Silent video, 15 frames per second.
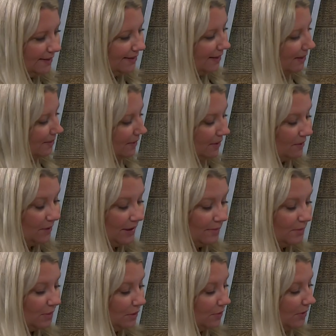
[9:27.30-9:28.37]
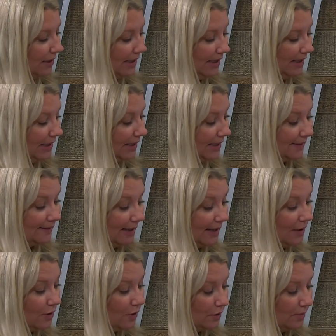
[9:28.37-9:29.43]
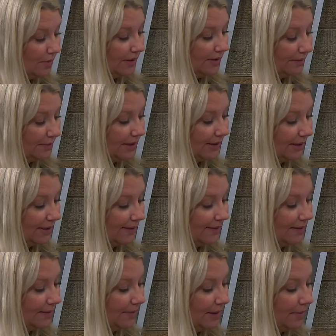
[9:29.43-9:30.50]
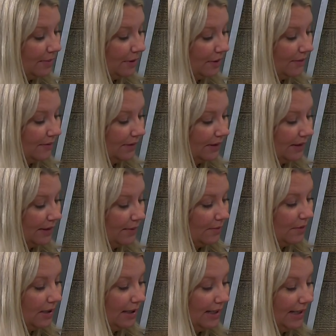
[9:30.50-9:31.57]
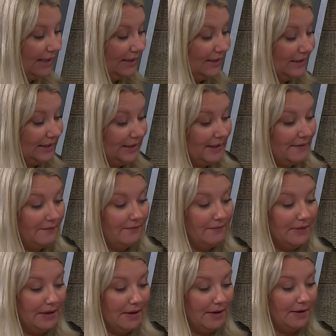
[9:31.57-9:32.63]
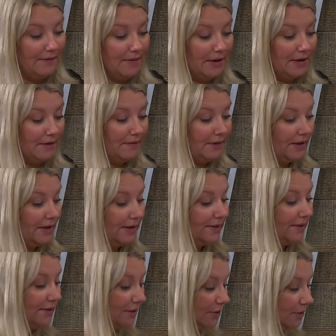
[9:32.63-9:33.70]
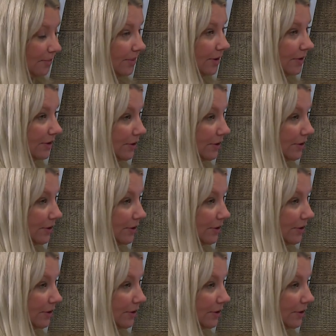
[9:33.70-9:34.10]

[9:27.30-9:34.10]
is? I'm gonna grab more white because I almost want this to be perfectly white. Very, very, very super,